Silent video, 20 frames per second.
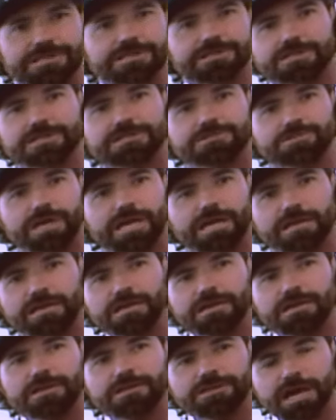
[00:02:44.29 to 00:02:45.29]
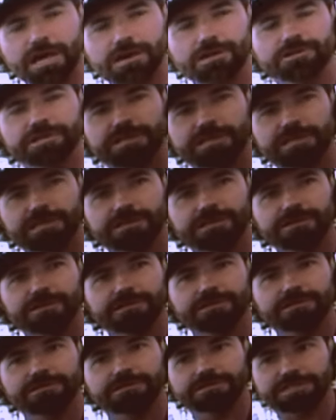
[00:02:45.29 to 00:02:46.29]
this, we're like, not only
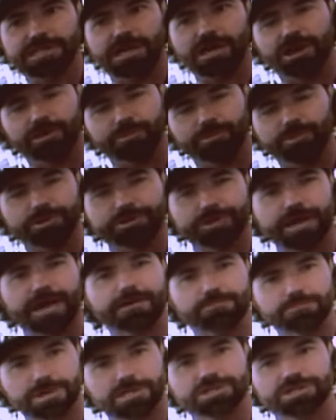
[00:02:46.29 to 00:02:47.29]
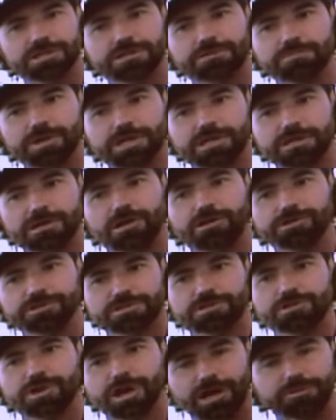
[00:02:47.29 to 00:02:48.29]
does it help with that mission, but it
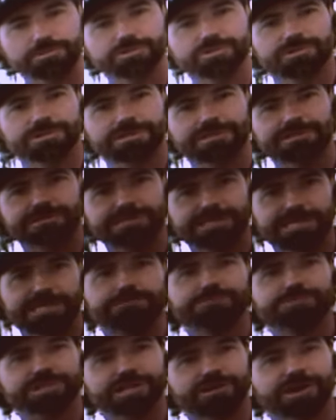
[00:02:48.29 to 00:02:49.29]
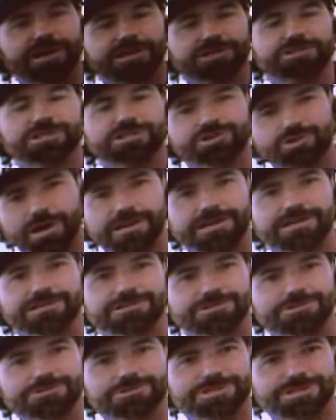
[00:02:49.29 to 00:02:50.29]
also helps with these teams that are actually trying
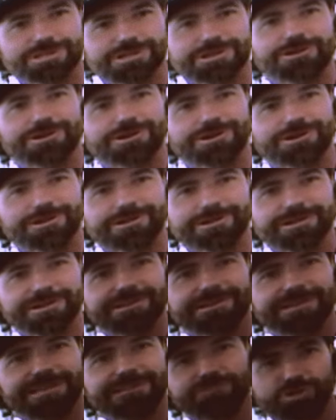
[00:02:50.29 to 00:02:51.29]
to secure even